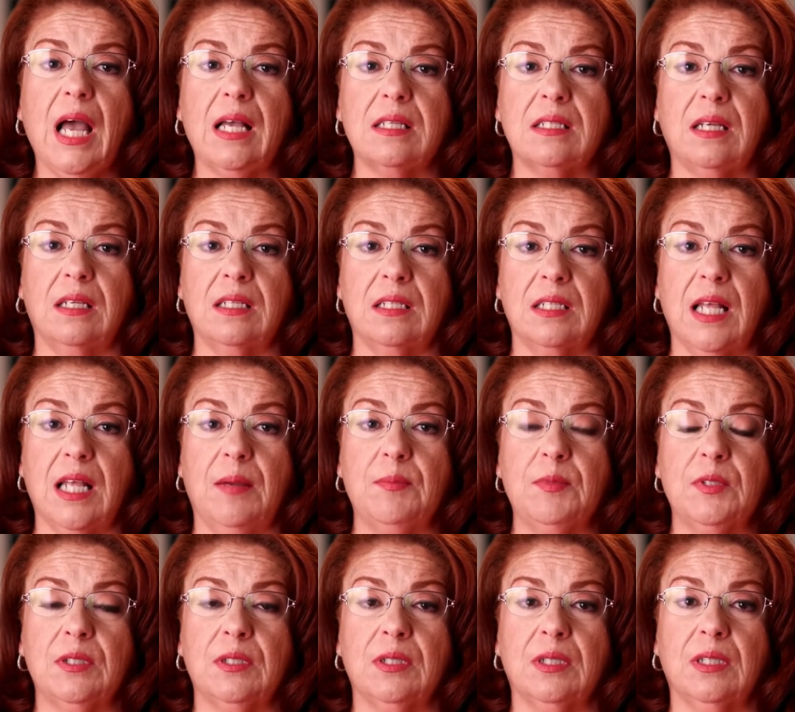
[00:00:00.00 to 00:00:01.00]
As I
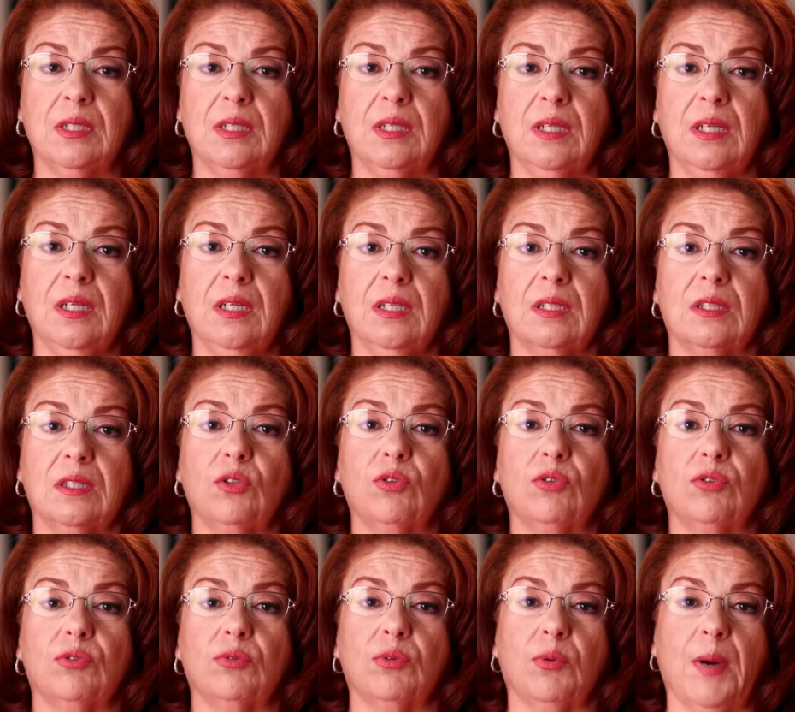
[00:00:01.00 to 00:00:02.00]
slept,
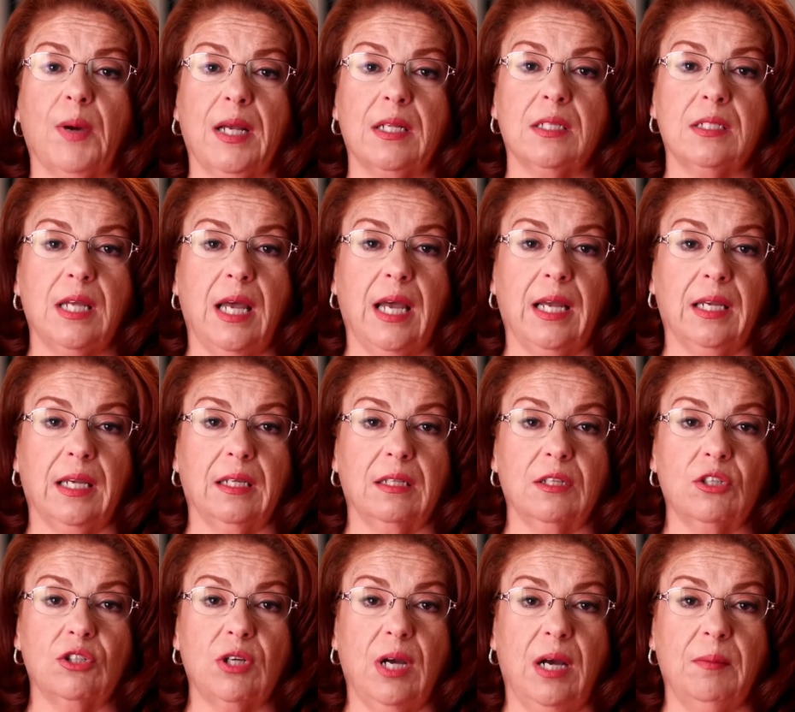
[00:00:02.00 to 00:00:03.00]
looters were
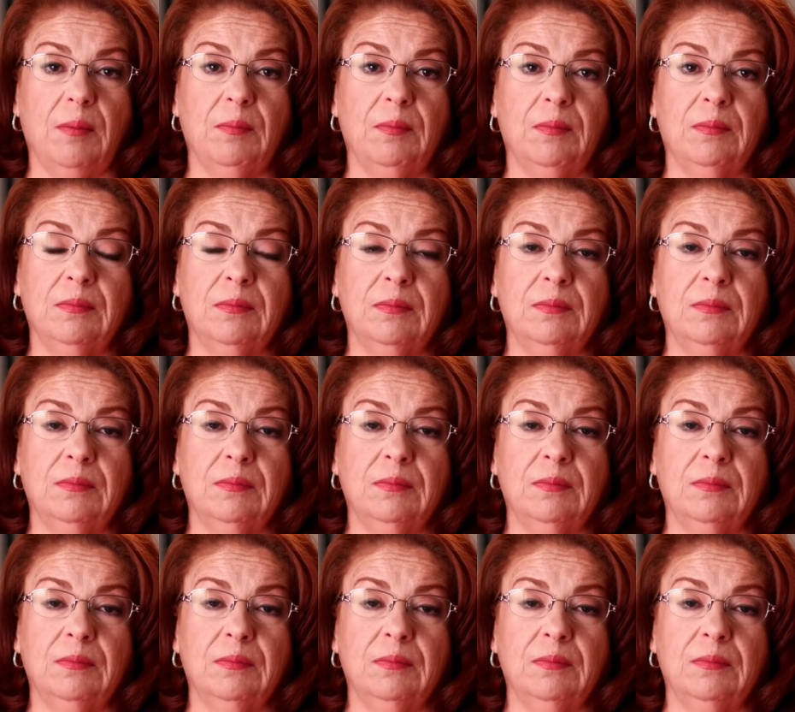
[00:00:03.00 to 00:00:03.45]
ransacking the shop.